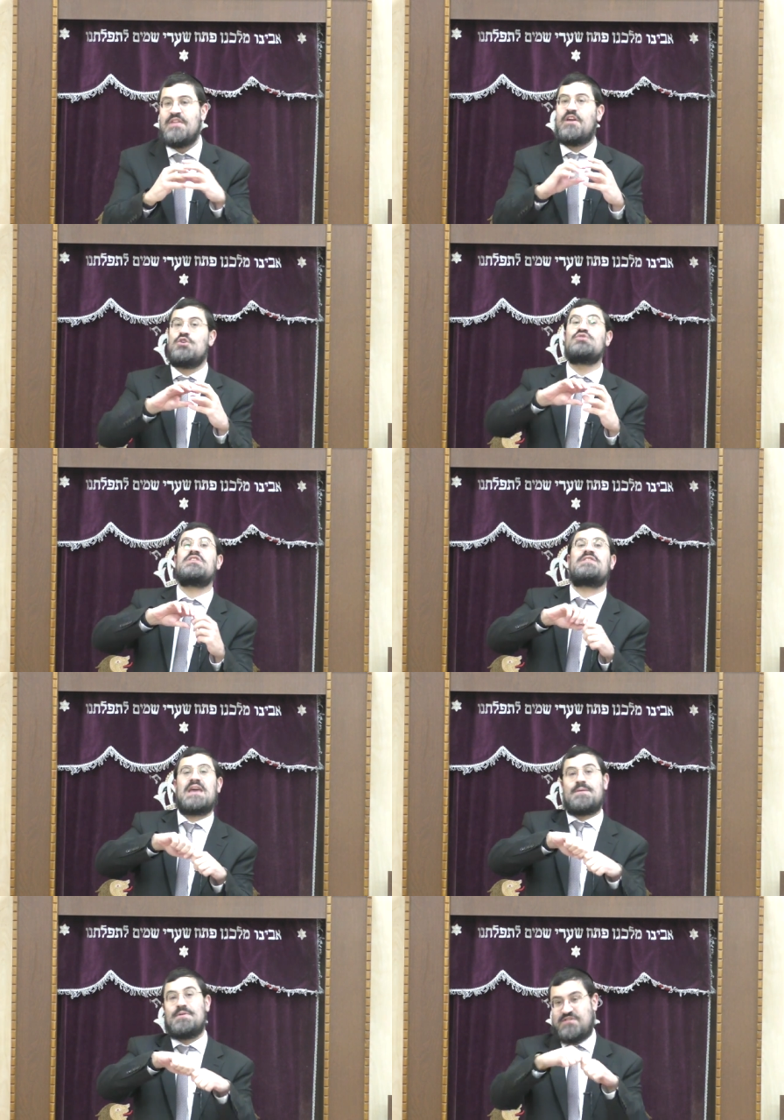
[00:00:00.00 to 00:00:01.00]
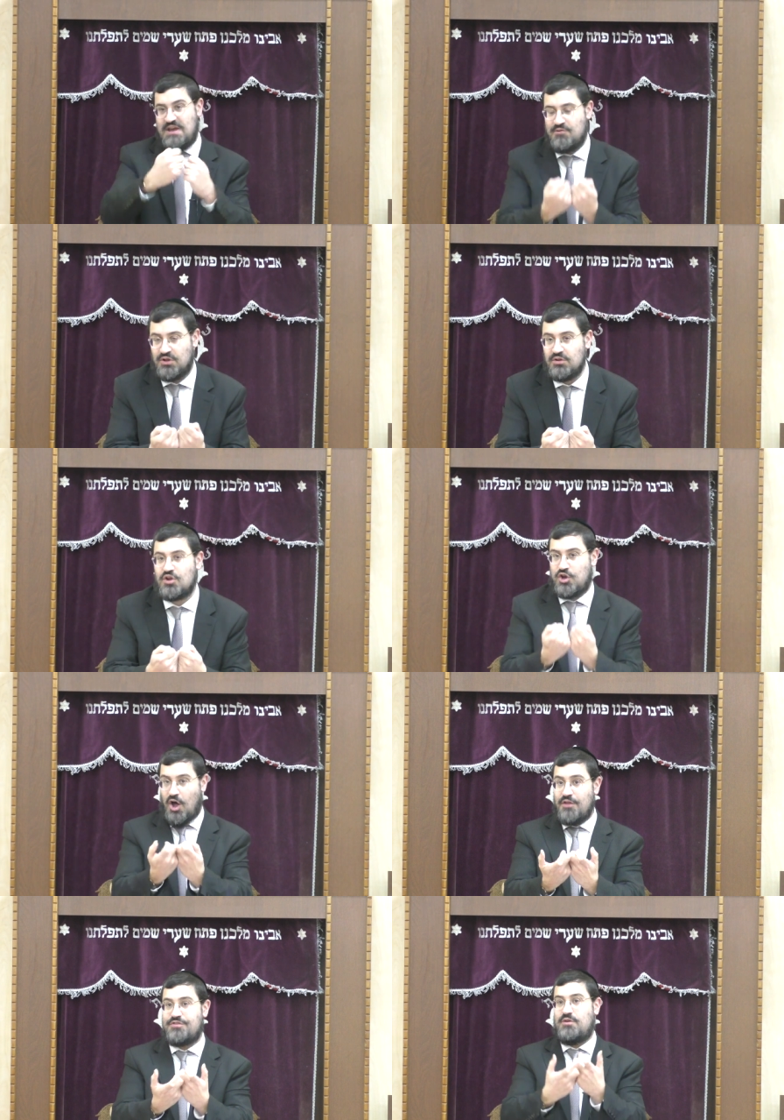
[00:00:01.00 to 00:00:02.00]
They used to take material,
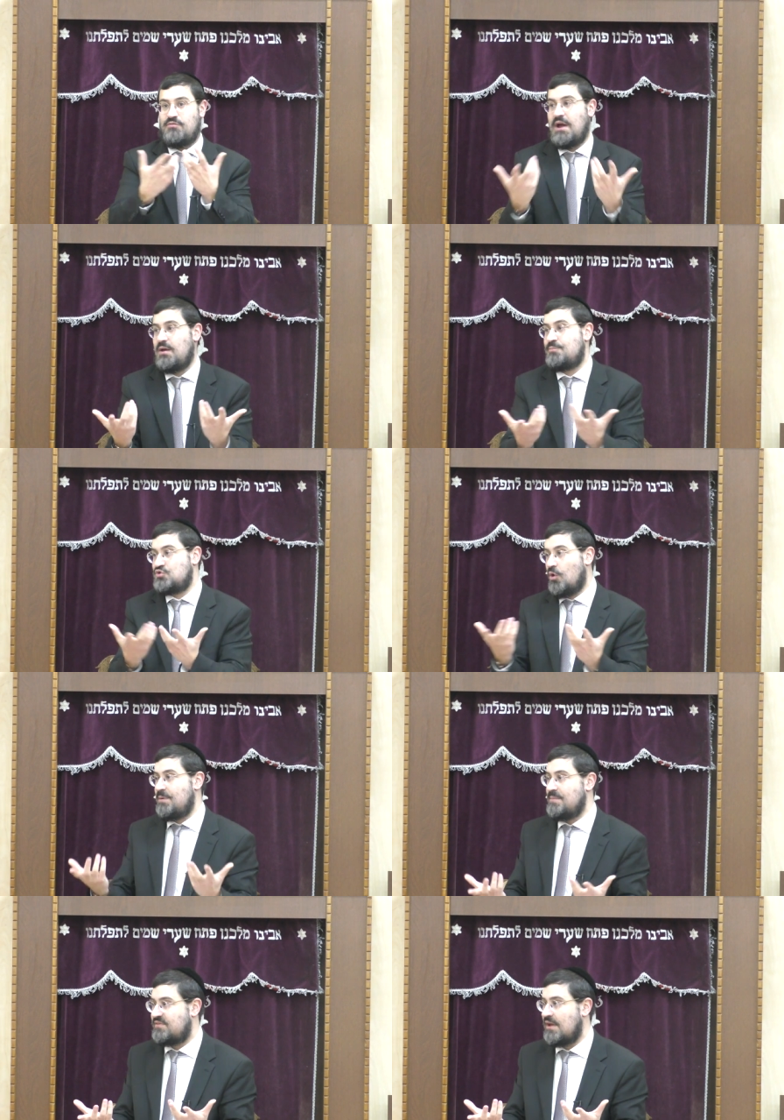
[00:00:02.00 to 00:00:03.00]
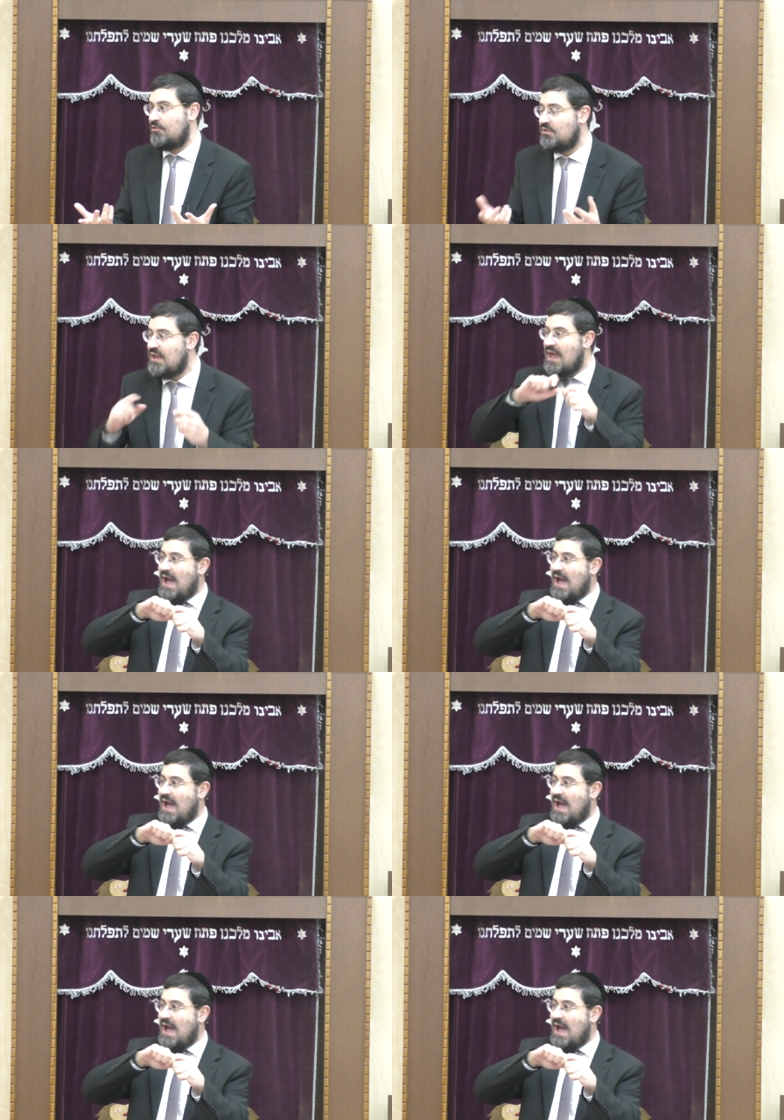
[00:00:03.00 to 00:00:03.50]
cloth, right, absorbent material,